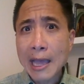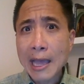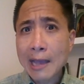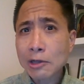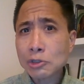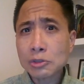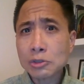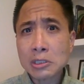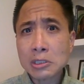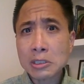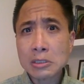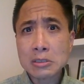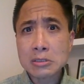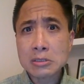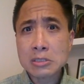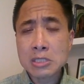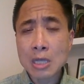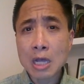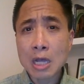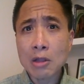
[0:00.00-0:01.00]
Actually,
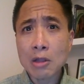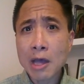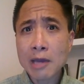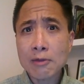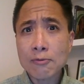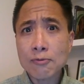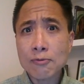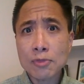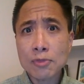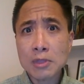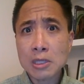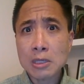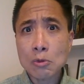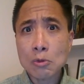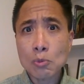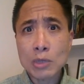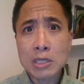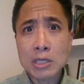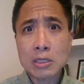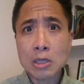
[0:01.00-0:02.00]
a lot of
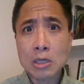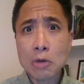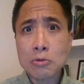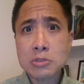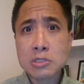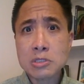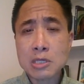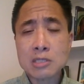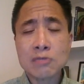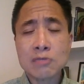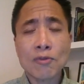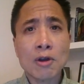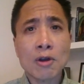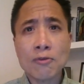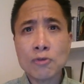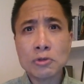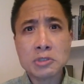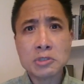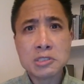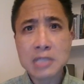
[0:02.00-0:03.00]
the wheat goes as far
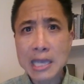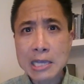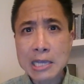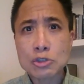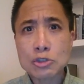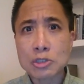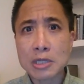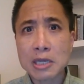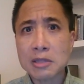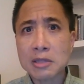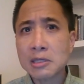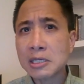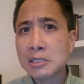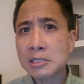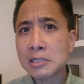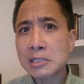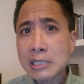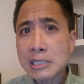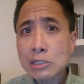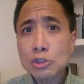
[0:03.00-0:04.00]
afield as Asia. I think
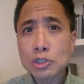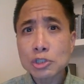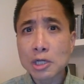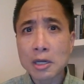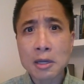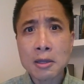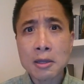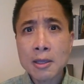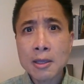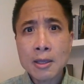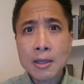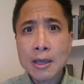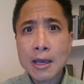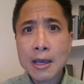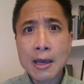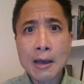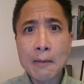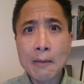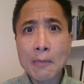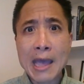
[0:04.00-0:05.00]
Indonesia
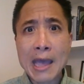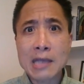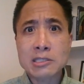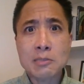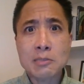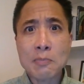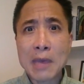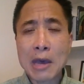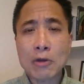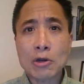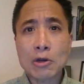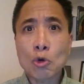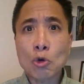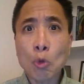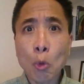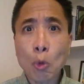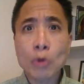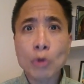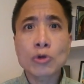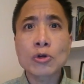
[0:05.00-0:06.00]
has about a
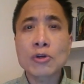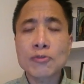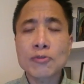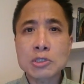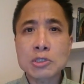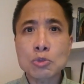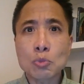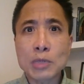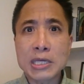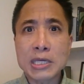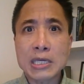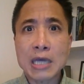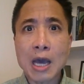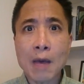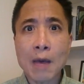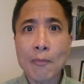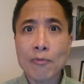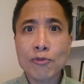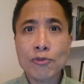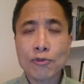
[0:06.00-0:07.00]
quarter of its wheat
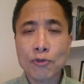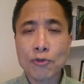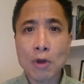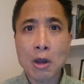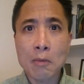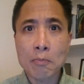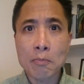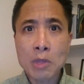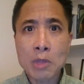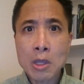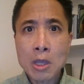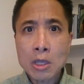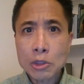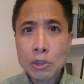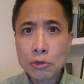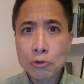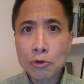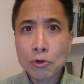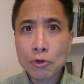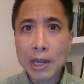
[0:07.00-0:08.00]
comes from
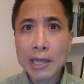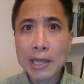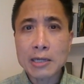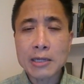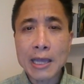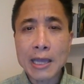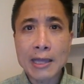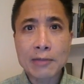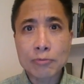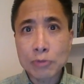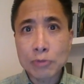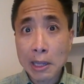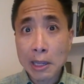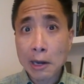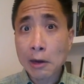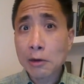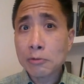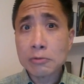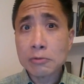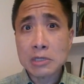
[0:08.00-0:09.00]
Ukraine. And
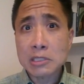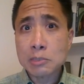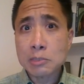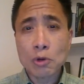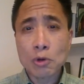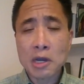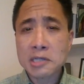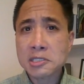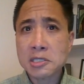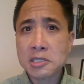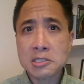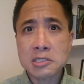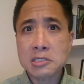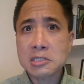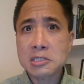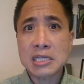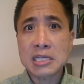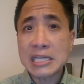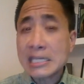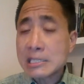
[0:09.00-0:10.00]
there it's processed
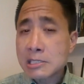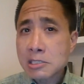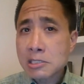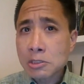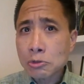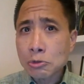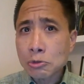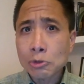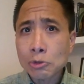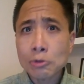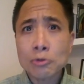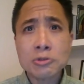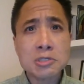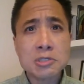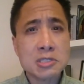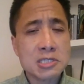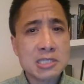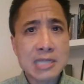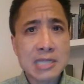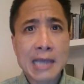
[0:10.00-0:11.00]
into instant
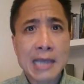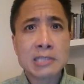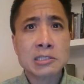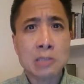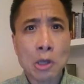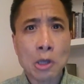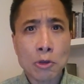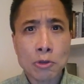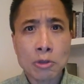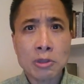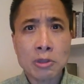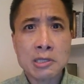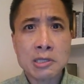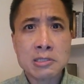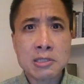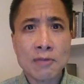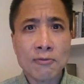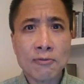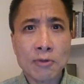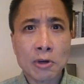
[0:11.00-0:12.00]
noodles and snacks and other
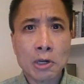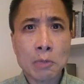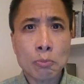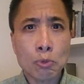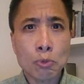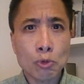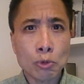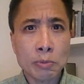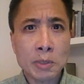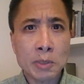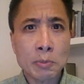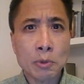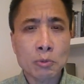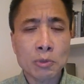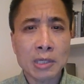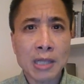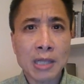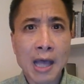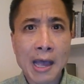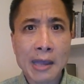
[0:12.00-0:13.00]
things that very poor people
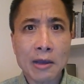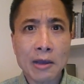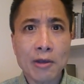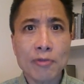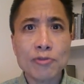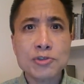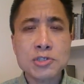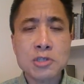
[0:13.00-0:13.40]
rely on.